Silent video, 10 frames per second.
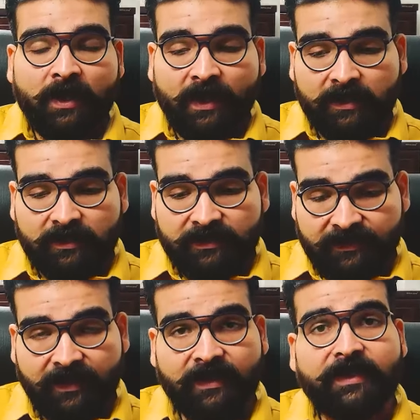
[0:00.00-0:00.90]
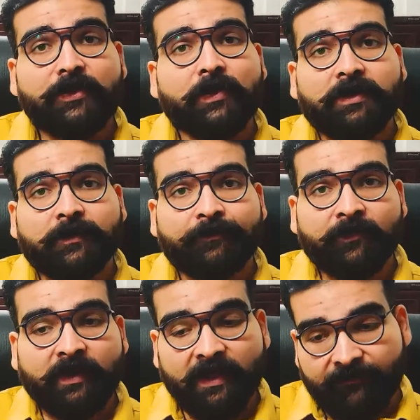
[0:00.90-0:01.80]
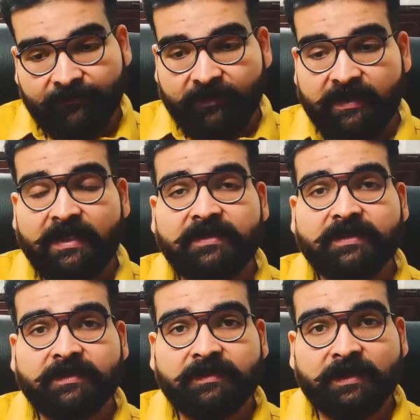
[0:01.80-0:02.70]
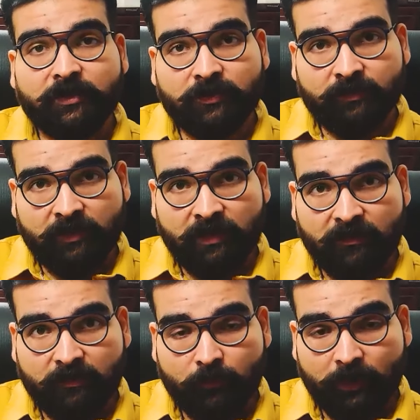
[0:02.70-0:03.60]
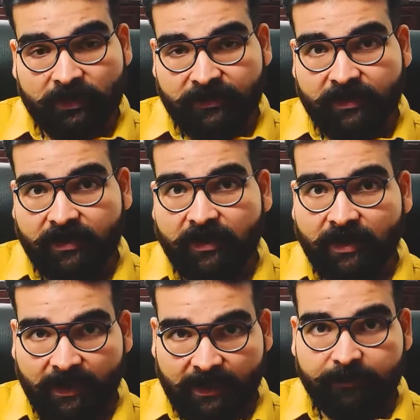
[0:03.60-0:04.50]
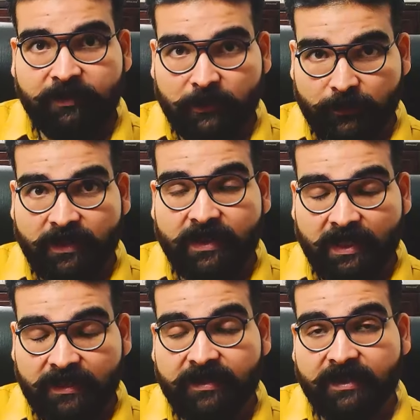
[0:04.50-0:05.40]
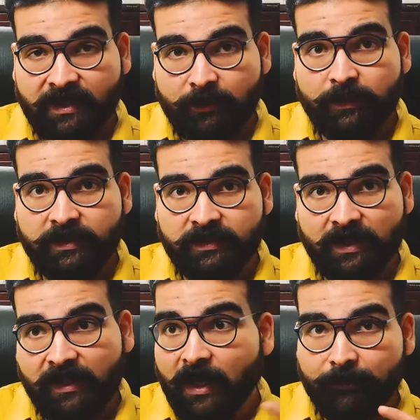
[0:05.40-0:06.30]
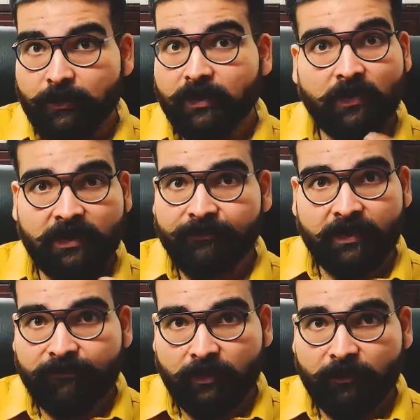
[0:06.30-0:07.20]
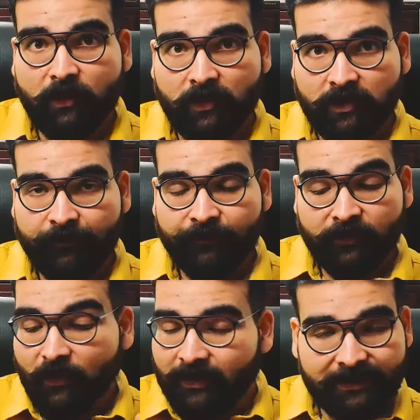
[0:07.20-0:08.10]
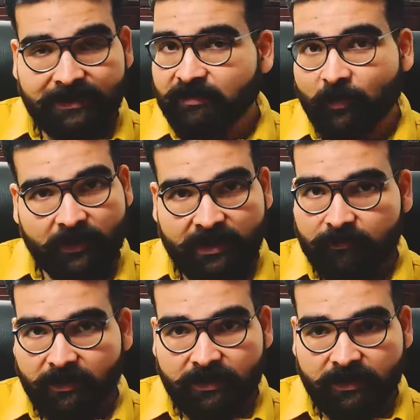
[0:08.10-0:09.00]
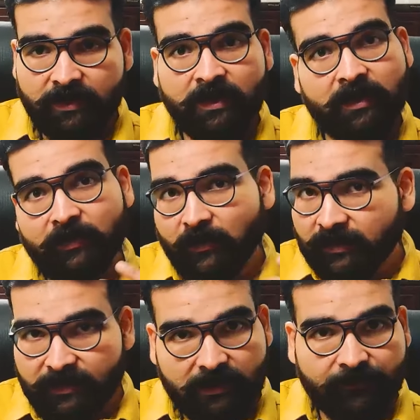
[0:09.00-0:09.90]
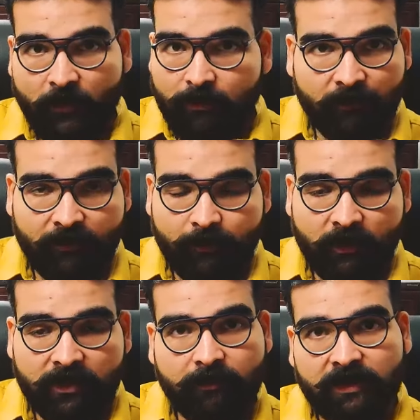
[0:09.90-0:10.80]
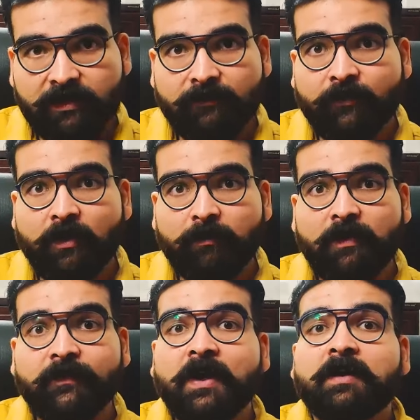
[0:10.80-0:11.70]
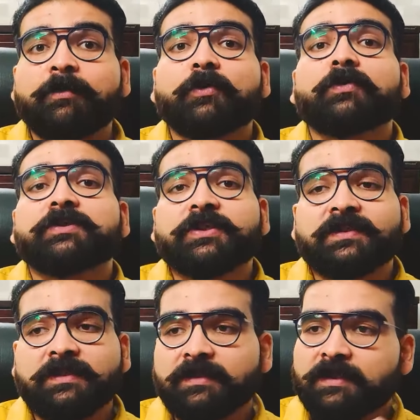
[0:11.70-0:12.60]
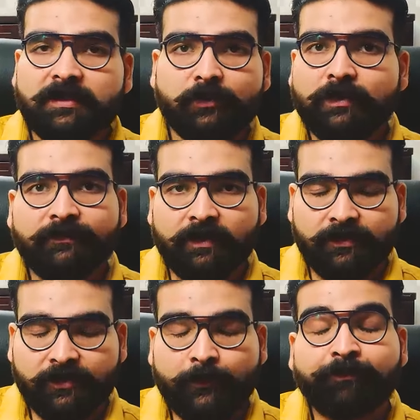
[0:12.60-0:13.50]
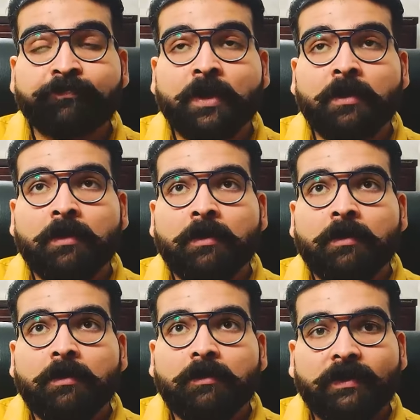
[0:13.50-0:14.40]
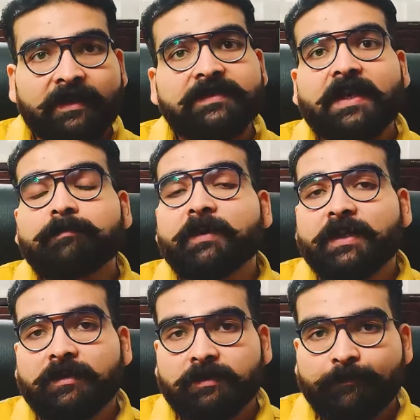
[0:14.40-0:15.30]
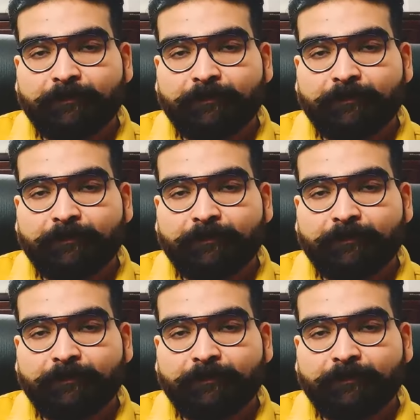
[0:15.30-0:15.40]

And is there any God? If yes, then what is the absolute reality and how it is, and how you are not different from the God? Not in this body and mind, not in the form of the body, but in the form of pure consciousness. There is no difference. That is Atma Jnana.